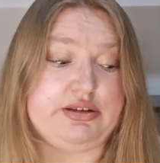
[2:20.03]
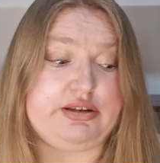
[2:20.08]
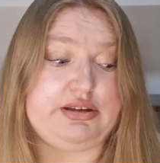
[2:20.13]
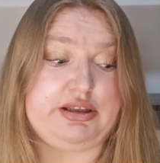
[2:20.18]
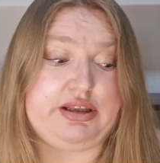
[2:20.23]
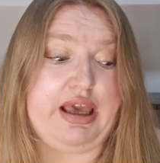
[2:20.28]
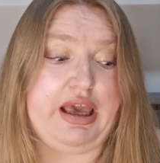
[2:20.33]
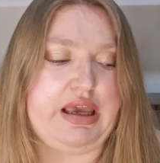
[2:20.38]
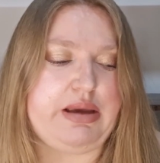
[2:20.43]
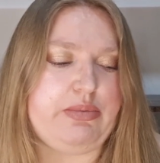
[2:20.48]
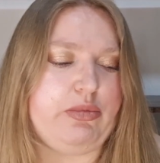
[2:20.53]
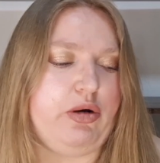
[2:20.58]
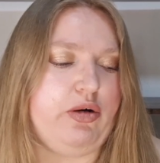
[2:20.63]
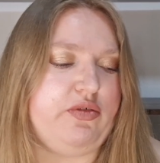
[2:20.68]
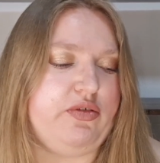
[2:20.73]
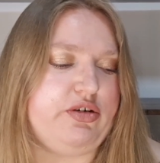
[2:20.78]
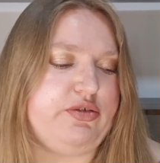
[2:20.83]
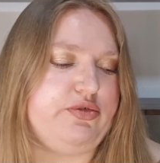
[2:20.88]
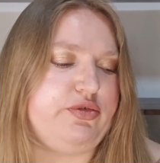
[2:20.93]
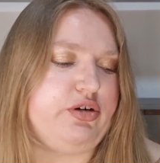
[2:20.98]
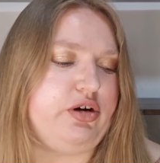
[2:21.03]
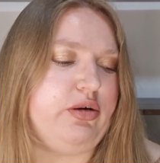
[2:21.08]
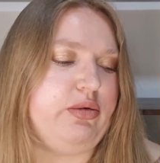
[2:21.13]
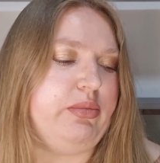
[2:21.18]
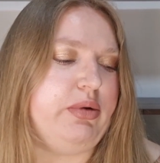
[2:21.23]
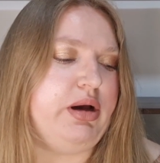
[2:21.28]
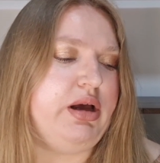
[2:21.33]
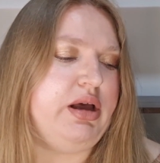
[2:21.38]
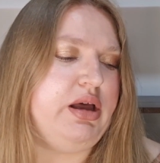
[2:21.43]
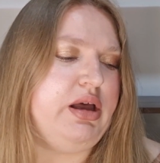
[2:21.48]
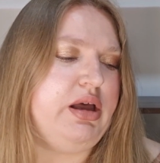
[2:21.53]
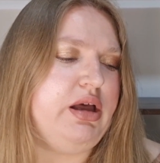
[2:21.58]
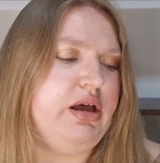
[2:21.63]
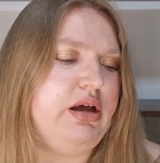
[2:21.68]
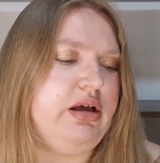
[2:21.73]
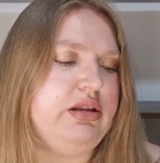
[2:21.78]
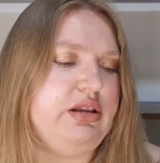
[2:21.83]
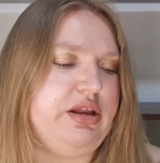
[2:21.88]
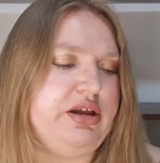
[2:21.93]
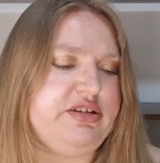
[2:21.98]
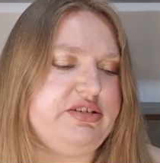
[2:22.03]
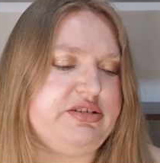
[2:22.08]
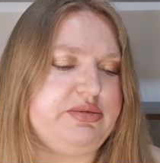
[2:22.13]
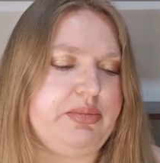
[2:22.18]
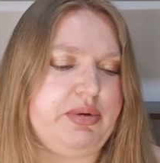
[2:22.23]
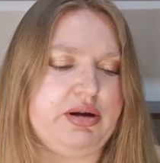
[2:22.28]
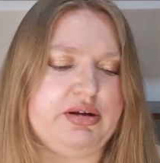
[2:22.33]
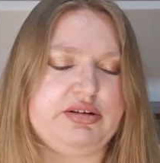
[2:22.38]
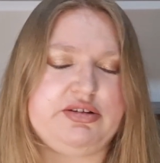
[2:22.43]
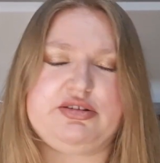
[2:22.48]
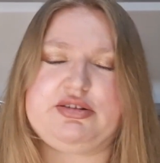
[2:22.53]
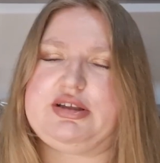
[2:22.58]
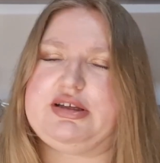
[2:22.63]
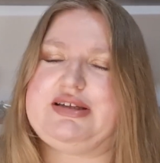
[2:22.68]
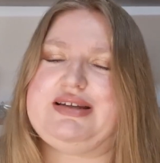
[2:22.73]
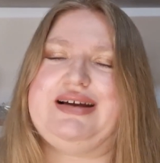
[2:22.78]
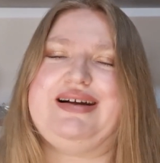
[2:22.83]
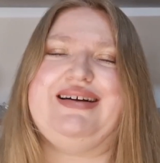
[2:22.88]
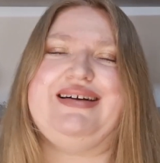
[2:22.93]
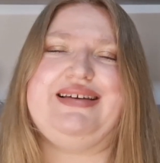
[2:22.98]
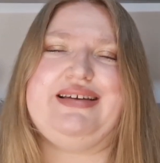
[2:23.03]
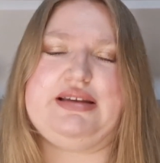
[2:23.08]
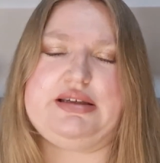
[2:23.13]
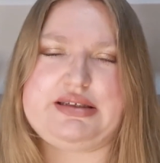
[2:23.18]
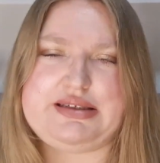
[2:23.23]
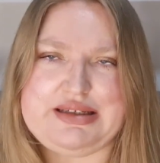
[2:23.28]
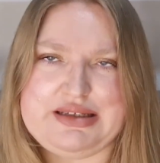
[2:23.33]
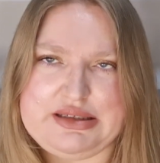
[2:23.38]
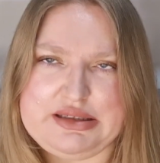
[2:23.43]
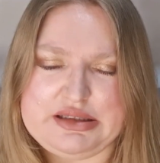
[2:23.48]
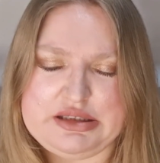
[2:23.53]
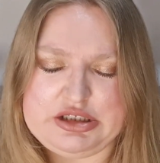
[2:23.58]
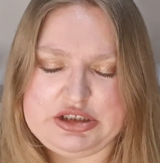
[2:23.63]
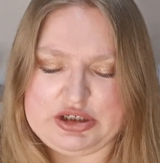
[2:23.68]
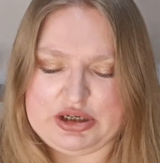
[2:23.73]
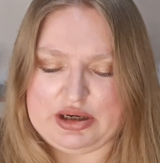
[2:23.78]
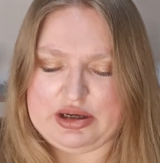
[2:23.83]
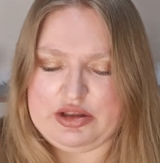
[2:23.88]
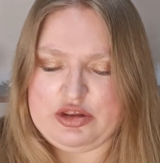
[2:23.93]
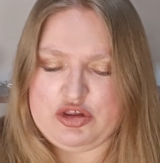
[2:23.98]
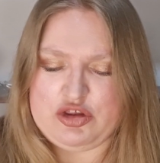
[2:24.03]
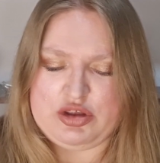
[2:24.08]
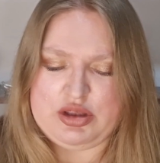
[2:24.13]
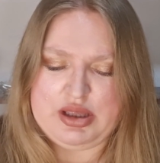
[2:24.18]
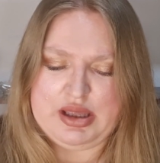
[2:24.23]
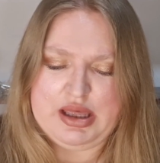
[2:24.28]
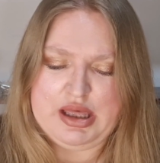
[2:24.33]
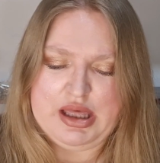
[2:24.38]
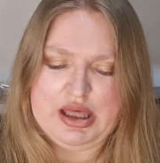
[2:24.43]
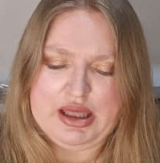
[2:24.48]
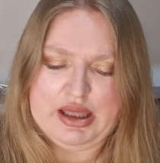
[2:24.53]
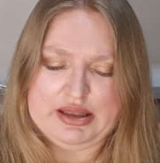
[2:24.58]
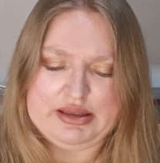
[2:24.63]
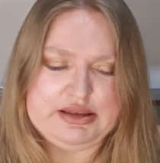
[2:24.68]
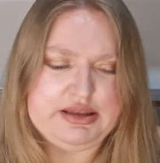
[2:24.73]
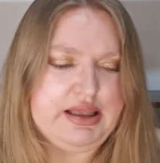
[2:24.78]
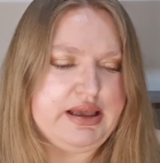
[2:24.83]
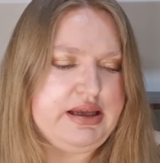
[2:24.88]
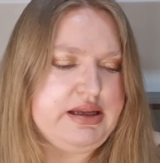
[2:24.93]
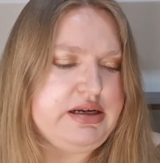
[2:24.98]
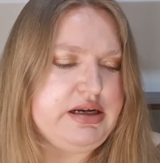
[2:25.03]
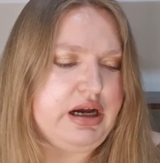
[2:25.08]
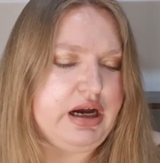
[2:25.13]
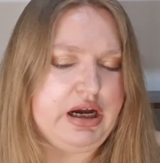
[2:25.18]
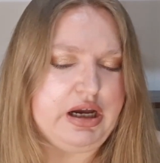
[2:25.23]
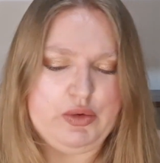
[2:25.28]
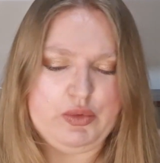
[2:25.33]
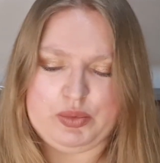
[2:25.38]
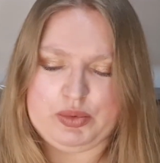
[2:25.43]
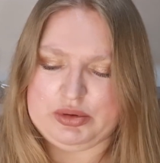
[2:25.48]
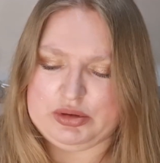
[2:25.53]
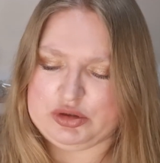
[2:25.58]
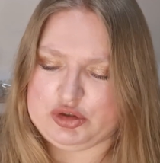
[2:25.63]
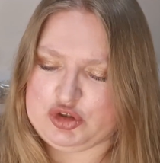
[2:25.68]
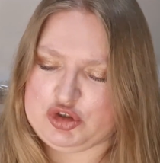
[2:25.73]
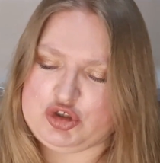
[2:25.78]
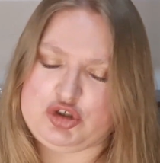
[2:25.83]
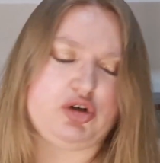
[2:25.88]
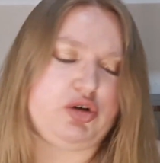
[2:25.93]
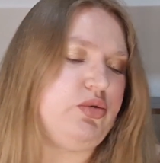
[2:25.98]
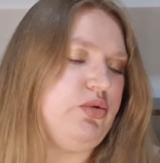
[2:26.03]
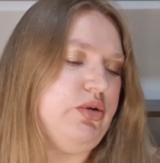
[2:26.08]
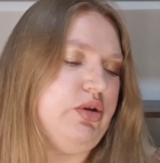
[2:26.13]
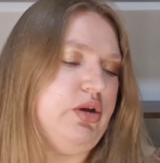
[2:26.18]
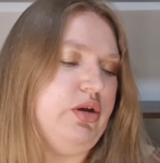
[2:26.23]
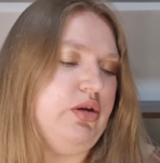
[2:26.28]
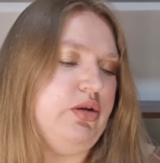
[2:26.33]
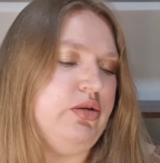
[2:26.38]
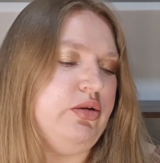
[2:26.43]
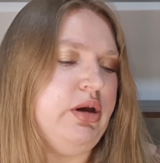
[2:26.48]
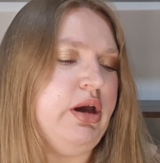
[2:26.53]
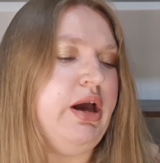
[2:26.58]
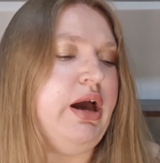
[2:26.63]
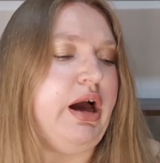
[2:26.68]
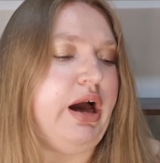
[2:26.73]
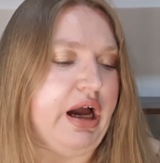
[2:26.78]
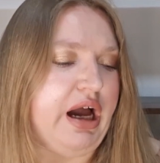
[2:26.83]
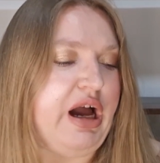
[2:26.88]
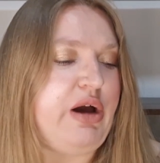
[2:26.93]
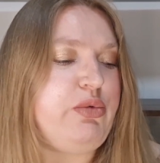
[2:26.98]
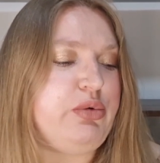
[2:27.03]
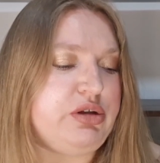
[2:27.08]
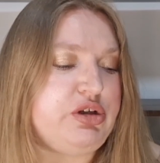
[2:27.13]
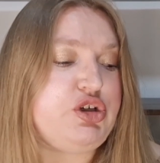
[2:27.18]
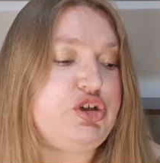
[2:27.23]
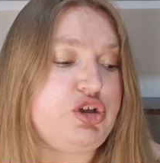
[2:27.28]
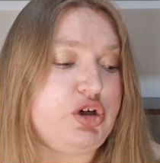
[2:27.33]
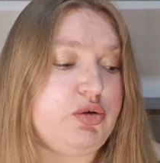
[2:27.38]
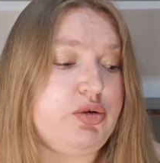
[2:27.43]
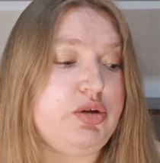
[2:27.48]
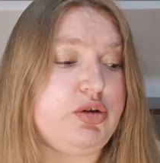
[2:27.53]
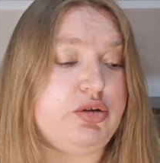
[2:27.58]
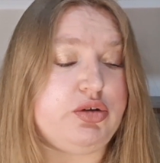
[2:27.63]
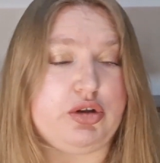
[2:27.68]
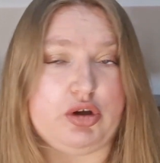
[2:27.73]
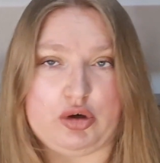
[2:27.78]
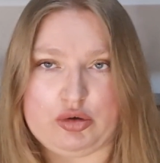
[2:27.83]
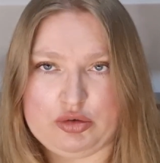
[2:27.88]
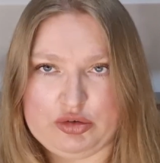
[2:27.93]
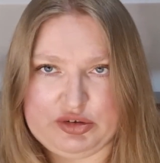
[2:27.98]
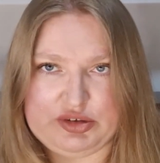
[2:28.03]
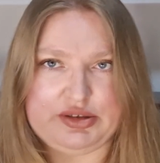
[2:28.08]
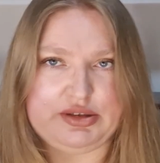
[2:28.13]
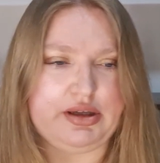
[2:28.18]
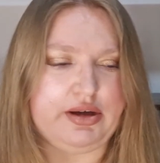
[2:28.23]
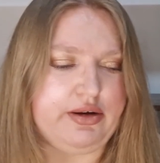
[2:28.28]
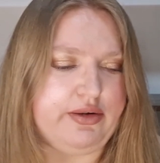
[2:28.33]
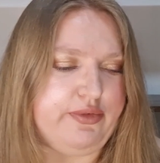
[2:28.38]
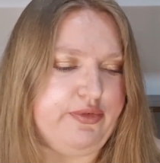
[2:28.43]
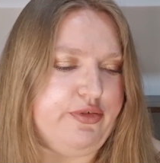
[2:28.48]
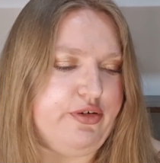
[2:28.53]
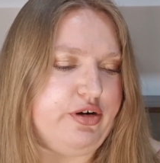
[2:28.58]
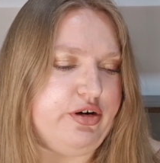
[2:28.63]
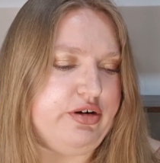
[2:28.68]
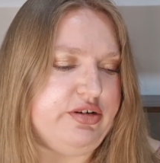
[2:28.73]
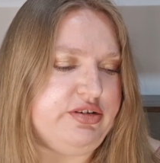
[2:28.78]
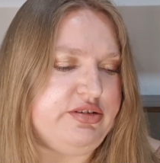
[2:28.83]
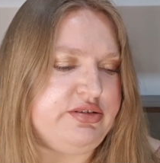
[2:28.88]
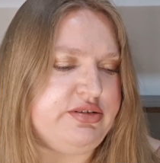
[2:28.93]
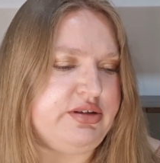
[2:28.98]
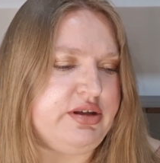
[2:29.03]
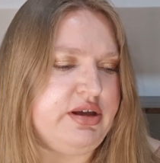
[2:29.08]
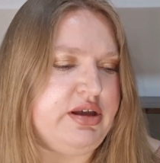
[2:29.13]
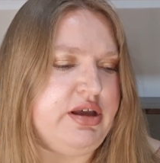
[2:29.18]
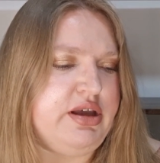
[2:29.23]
came over from last month that I didn't touch, and then I will show you those first.